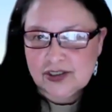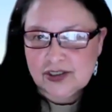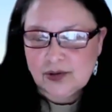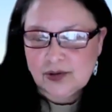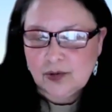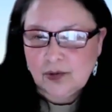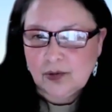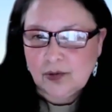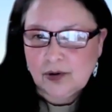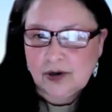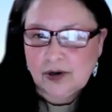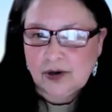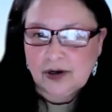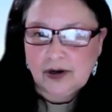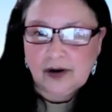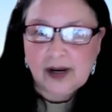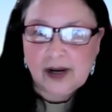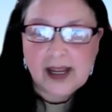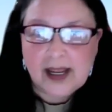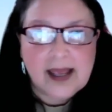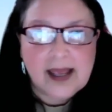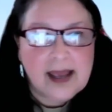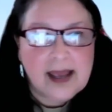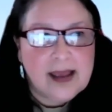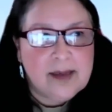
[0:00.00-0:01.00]
Or
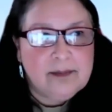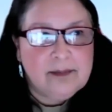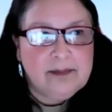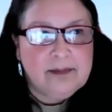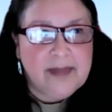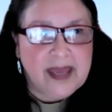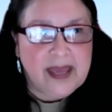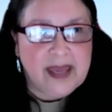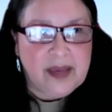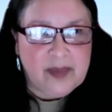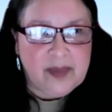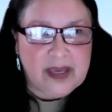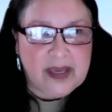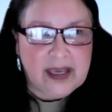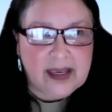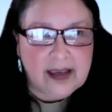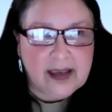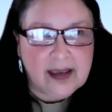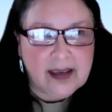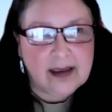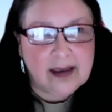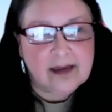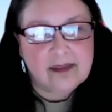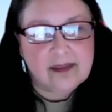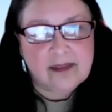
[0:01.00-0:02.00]

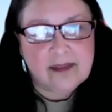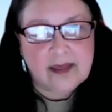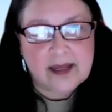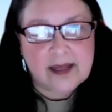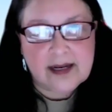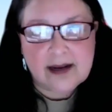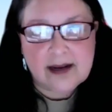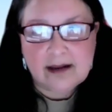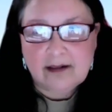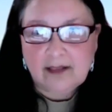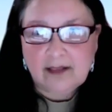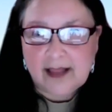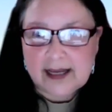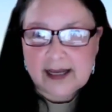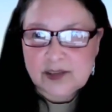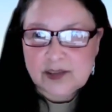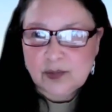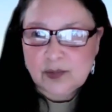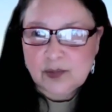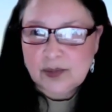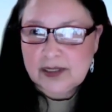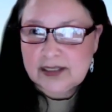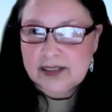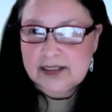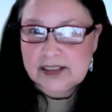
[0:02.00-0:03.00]
maybe the neglect
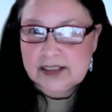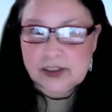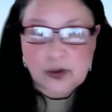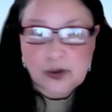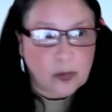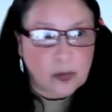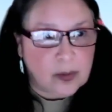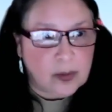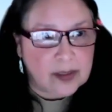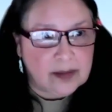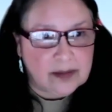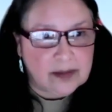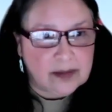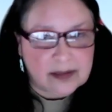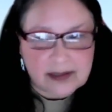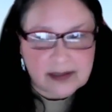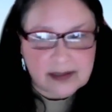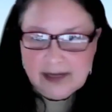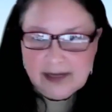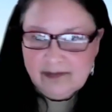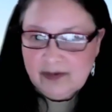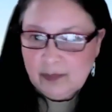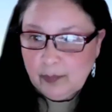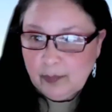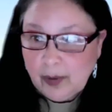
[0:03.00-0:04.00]
was no one
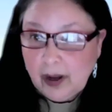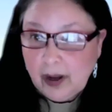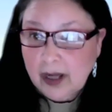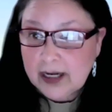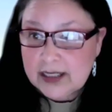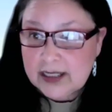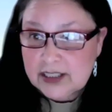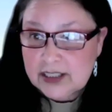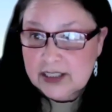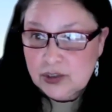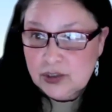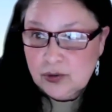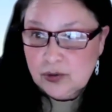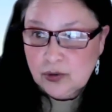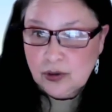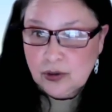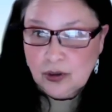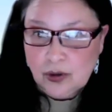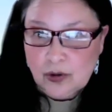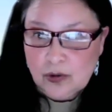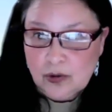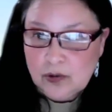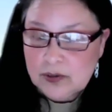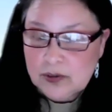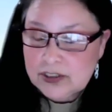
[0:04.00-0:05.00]
even bought us new
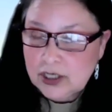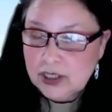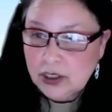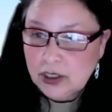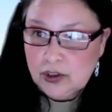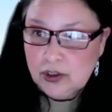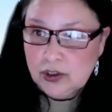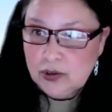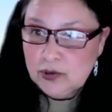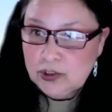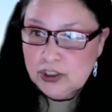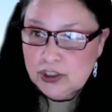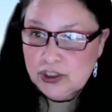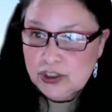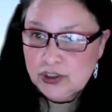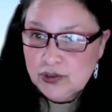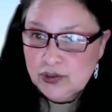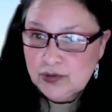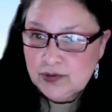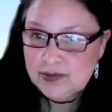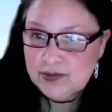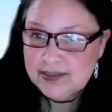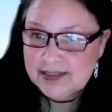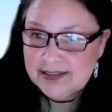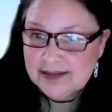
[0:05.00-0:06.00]
clothes or new
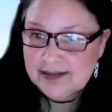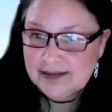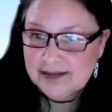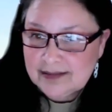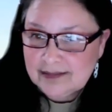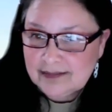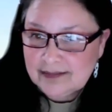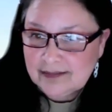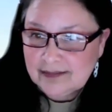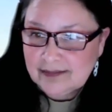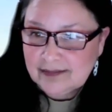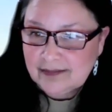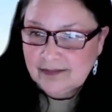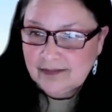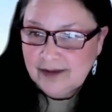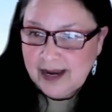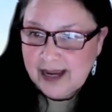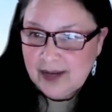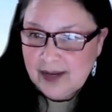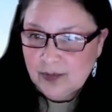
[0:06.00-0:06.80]
shoes, right?